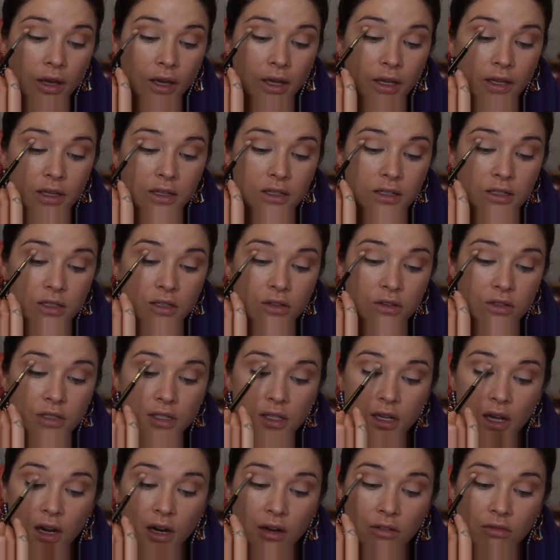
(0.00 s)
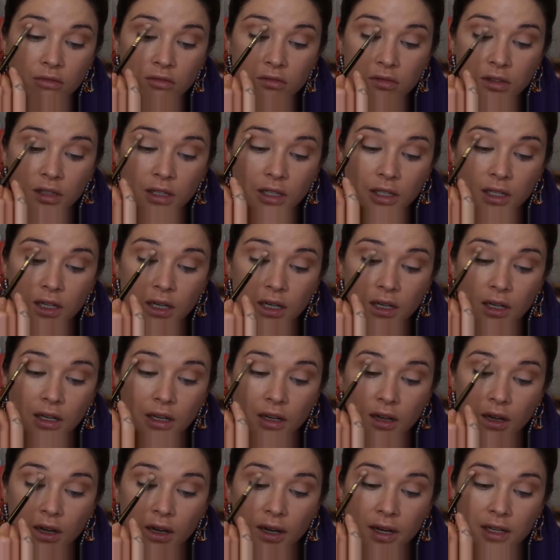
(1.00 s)
is using a really
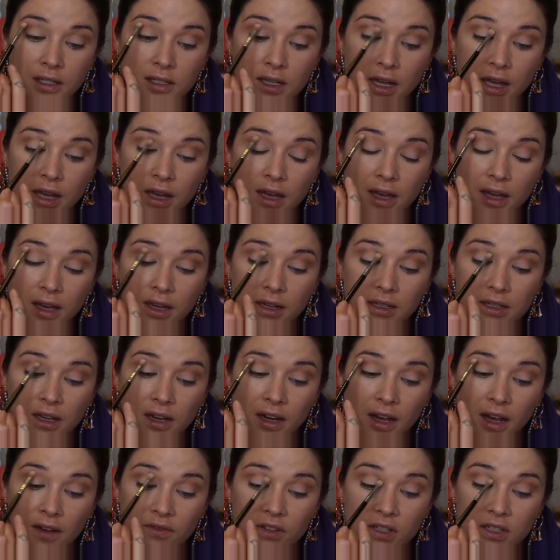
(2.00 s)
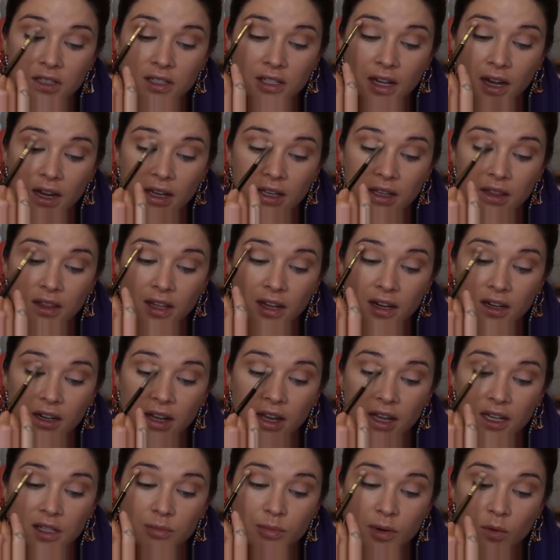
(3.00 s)
light hand. And I have to say, that
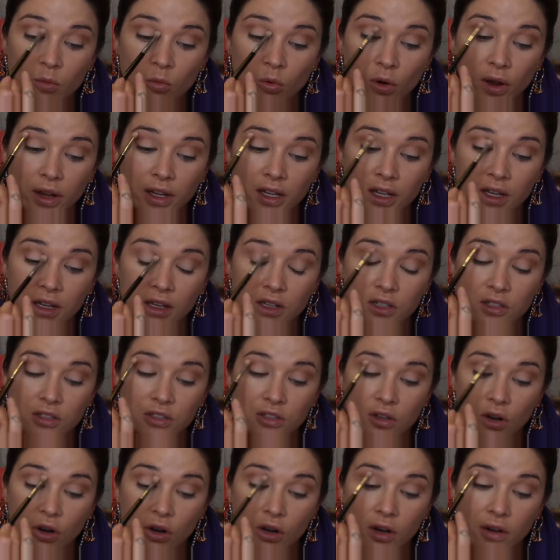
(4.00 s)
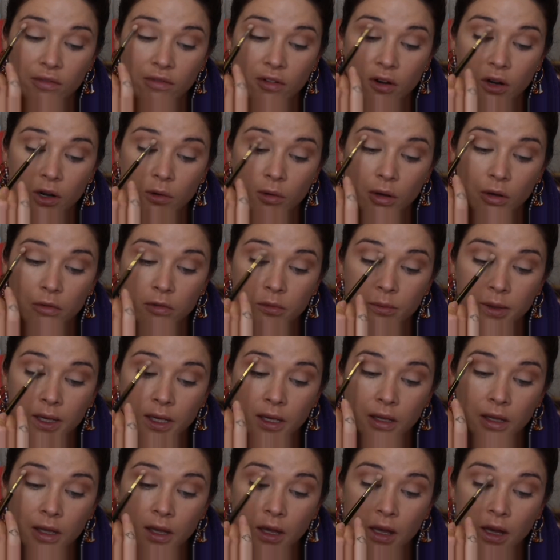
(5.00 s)
has been working so very well for
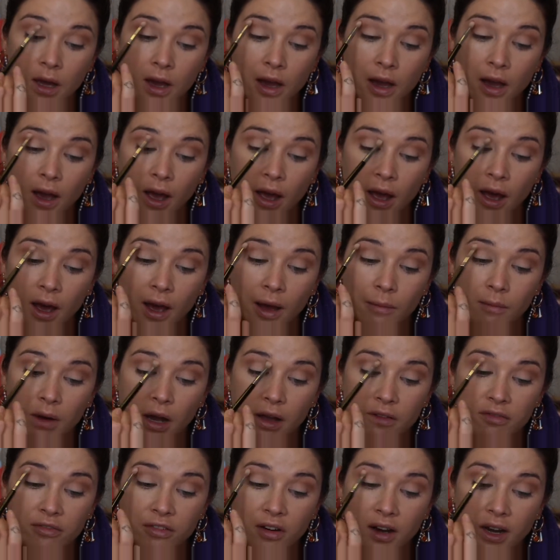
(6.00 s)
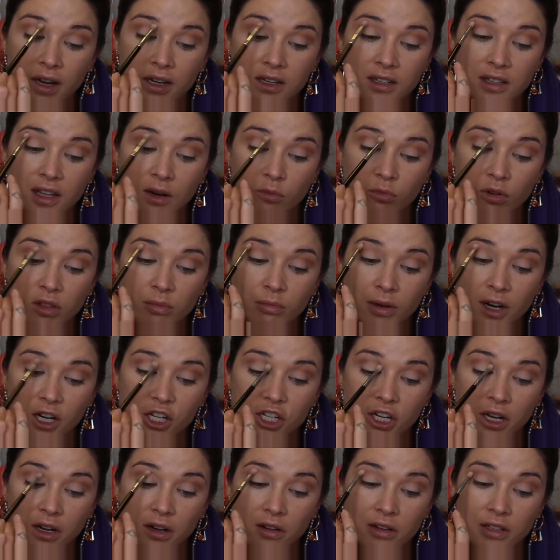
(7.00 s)
me. I find that with my
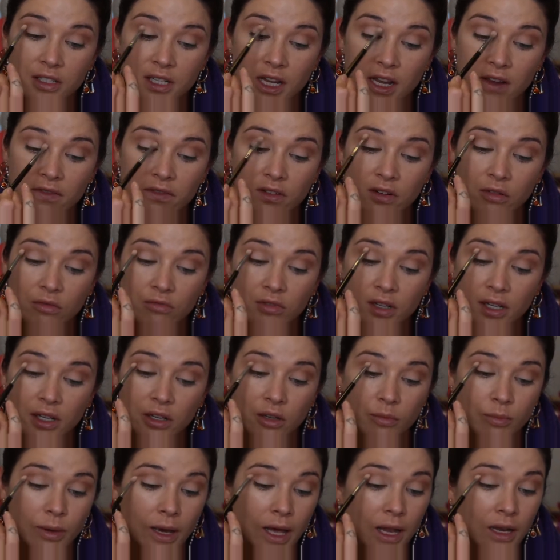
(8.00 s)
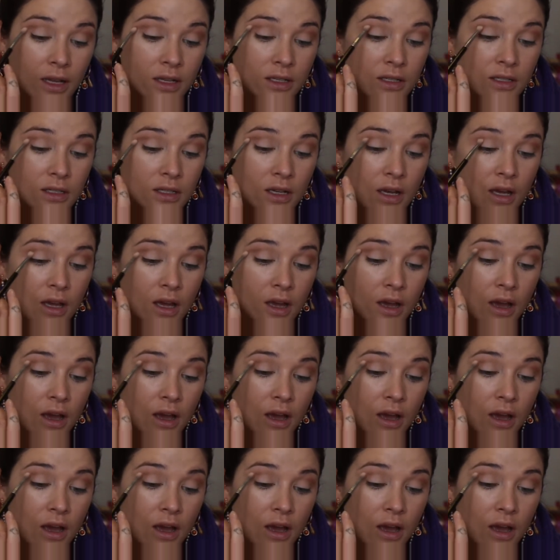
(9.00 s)
shadows, even on really good palettes,